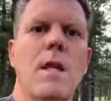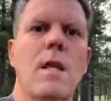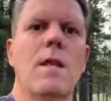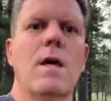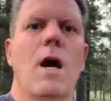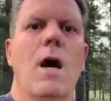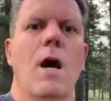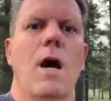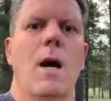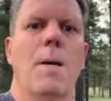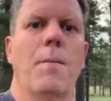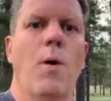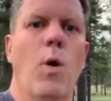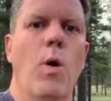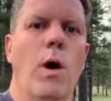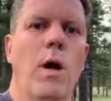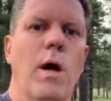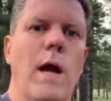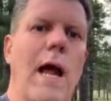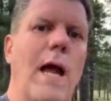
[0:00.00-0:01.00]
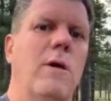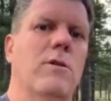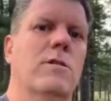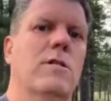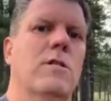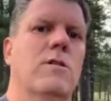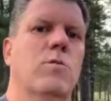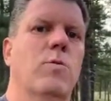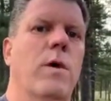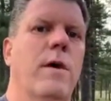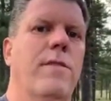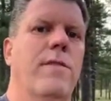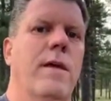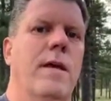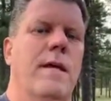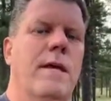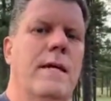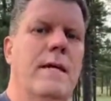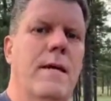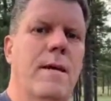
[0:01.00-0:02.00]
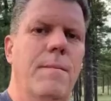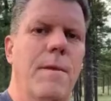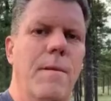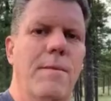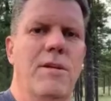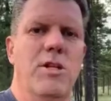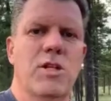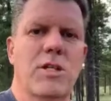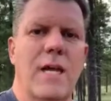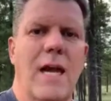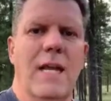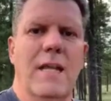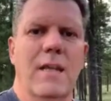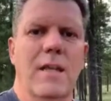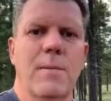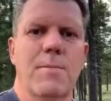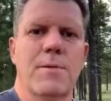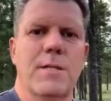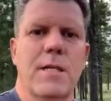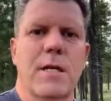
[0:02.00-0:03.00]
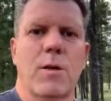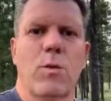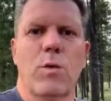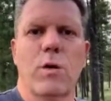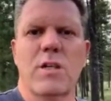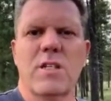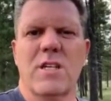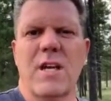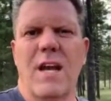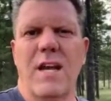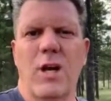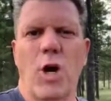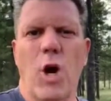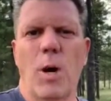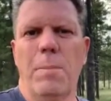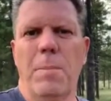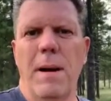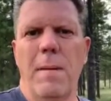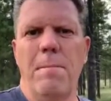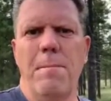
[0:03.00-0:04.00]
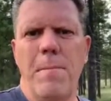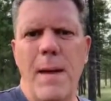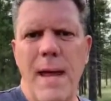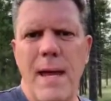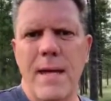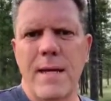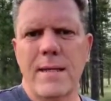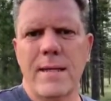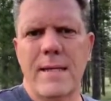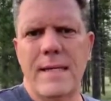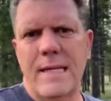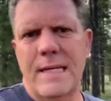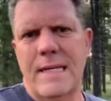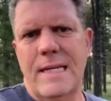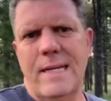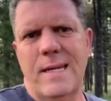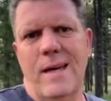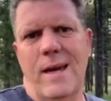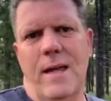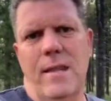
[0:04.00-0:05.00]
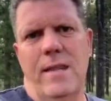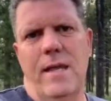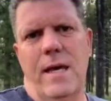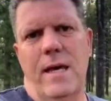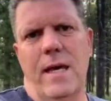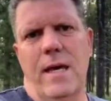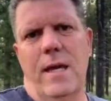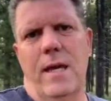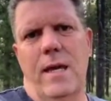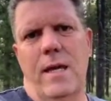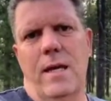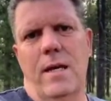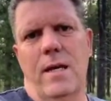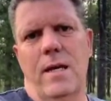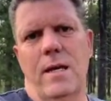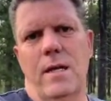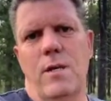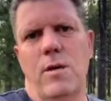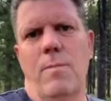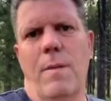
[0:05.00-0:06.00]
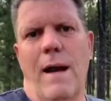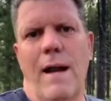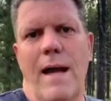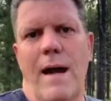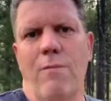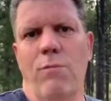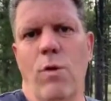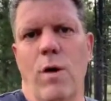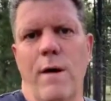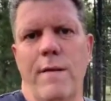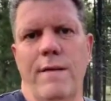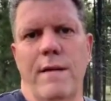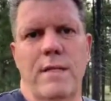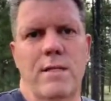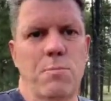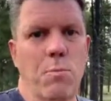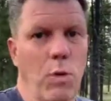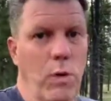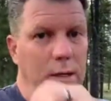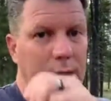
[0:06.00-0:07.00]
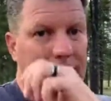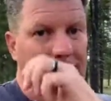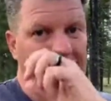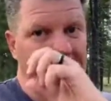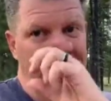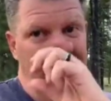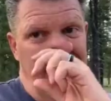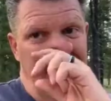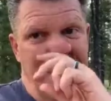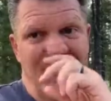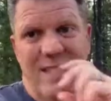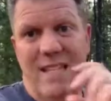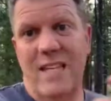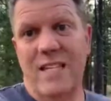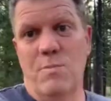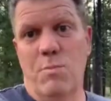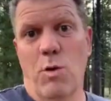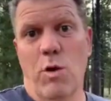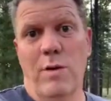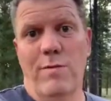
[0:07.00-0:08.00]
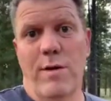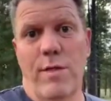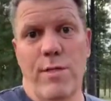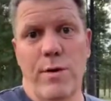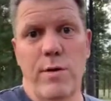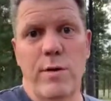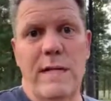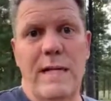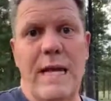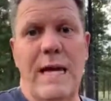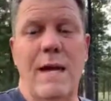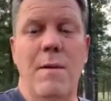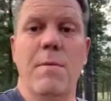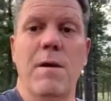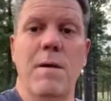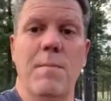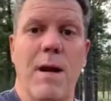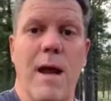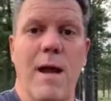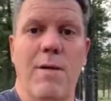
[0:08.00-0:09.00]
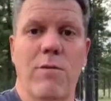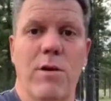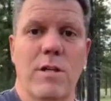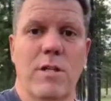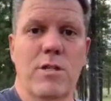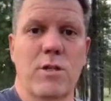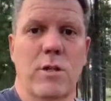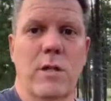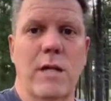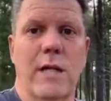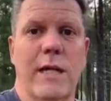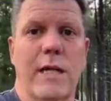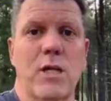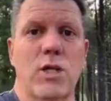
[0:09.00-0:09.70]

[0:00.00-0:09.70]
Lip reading: or houses with maybe just kind of lipstick where it's kind of carpet and paint. And then you might have one that's more intense, that's more of a 30-day, but you might have one that's only like a